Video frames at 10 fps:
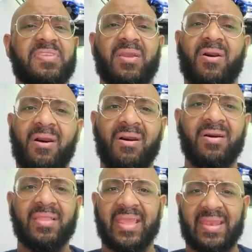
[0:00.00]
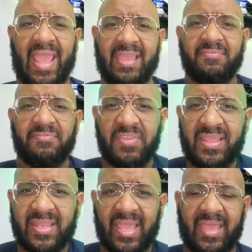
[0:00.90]
if they're all in a
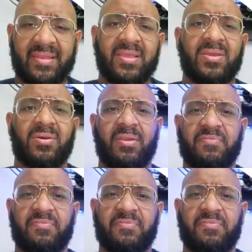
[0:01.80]
VLAN